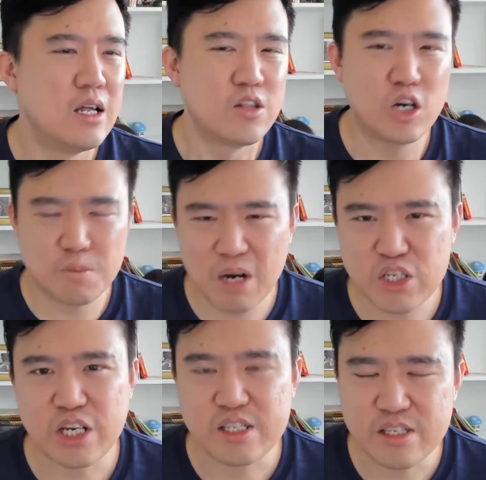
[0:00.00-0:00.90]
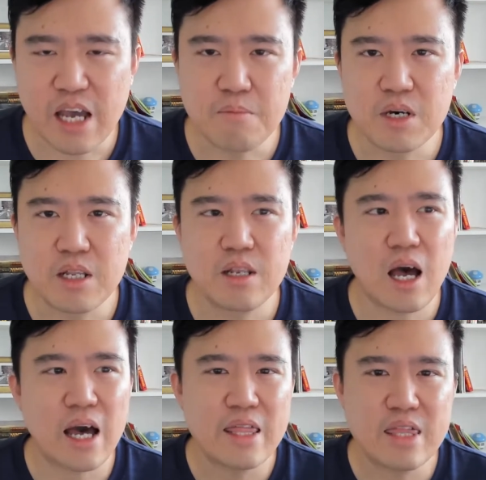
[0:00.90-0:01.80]
Not much excitement.
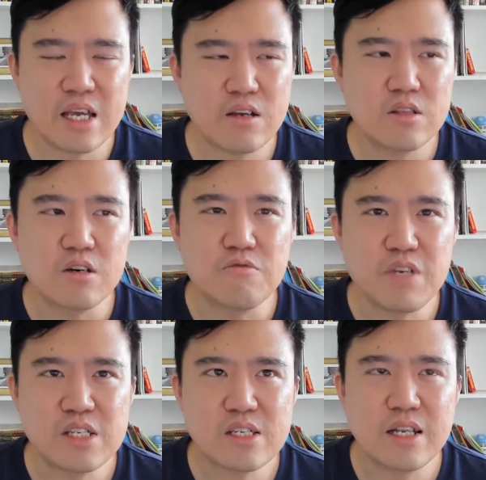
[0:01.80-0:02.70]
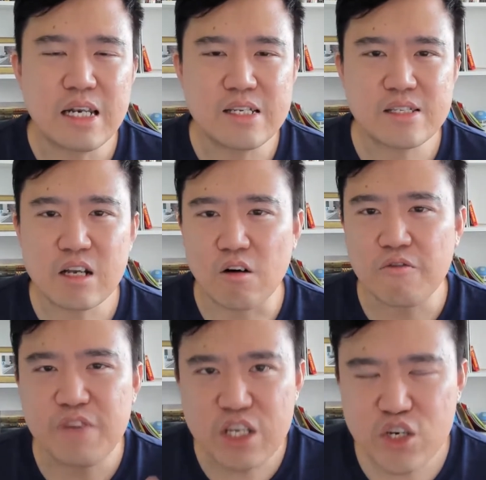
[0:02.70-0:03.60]
I think the recent listing
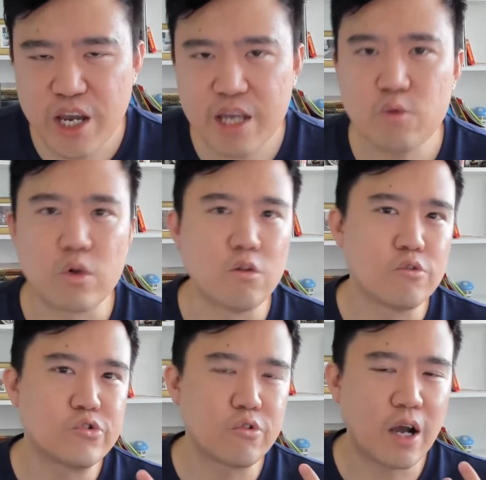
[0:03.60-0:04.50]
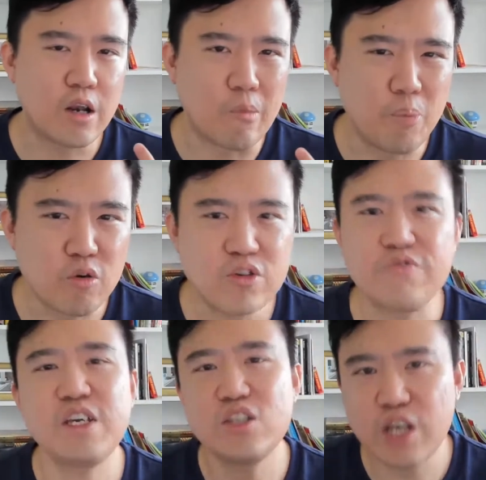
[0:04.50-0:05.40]
of VeChain will also kind of push
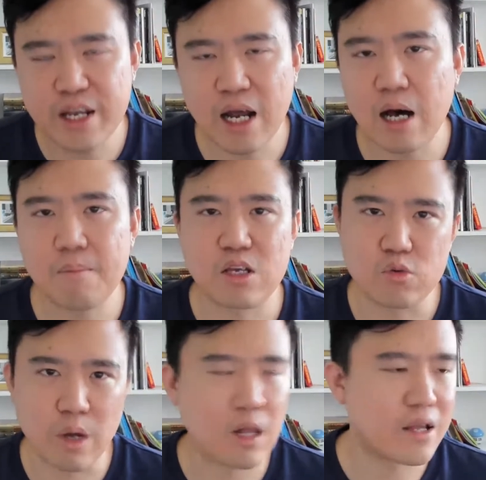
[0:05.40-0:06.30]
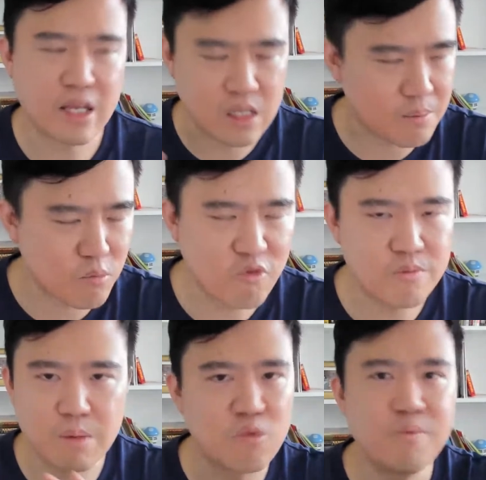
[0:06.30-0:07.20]
VeChain up as well. I think
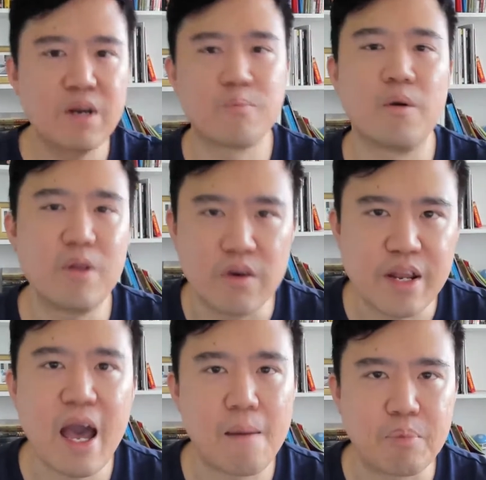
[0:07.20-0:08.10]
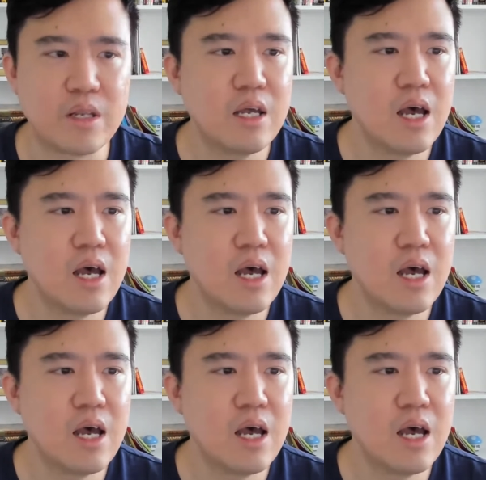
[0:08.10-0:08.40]
the movement probably already happened.